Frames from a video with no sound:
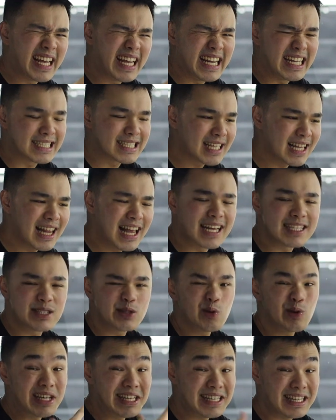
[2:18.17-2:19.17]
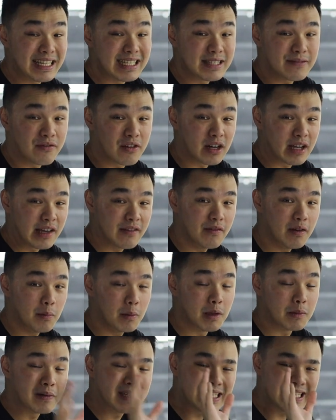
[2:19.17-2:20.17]
in its class, so it is
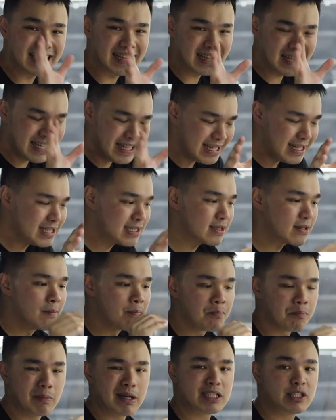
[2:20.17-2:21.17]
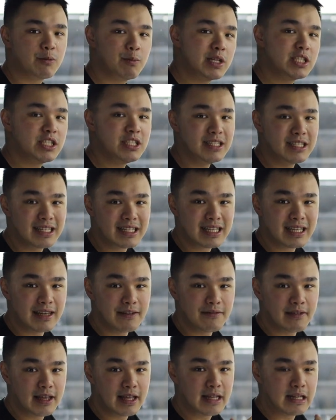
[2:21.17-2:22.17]
forgivable. But at least Mitsubishi did
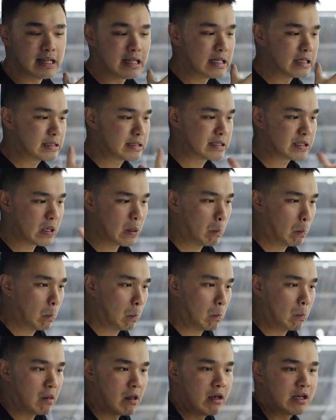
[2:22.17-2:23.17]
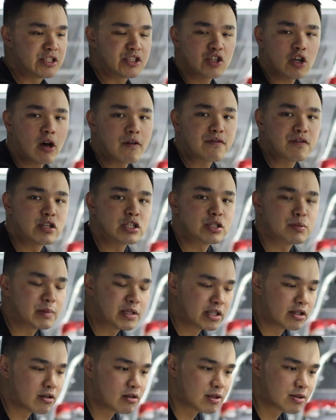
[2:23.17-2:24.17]
give in some soft touch
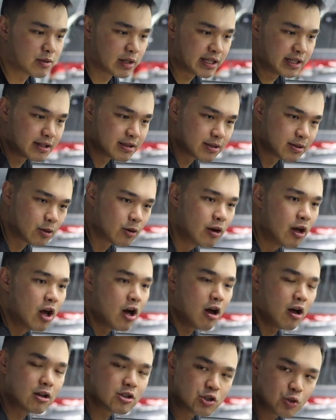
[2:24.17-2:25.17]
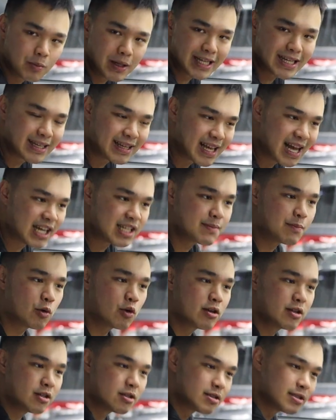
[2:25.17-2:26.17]
materials right here. So also by the
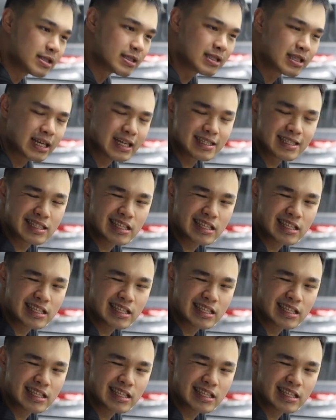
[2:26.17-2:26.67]
dashboard, there's this like